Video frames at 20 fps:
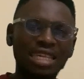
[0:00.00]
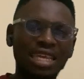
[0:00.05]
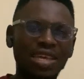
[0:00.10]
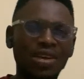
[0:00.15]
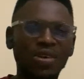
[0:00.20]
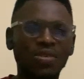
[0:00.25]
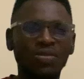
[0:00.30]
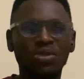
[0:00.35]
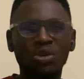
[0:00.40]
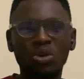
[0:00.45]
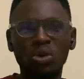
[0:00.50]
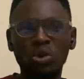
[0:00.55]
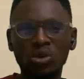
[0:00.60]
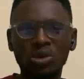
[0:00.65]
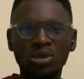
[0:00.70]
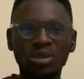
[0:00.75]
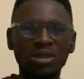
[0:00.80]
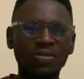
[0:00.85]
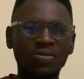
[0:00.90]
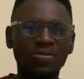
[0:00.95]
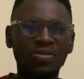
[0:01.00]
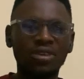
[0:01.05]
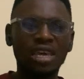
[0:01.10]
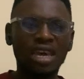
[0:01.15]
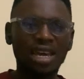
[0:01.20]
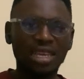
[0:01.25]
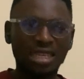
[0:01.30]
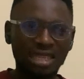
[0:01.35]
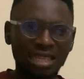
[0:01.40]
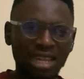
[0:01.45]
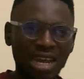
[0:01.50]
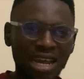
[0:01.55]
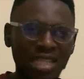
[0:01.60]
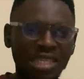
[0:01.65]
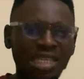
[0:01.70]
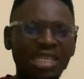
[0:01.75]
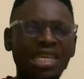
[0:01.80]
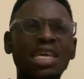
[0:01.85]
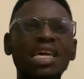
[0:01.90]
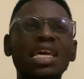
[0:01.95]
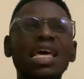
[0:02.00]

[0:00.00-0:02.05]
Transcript: Think of your hosting fee as that,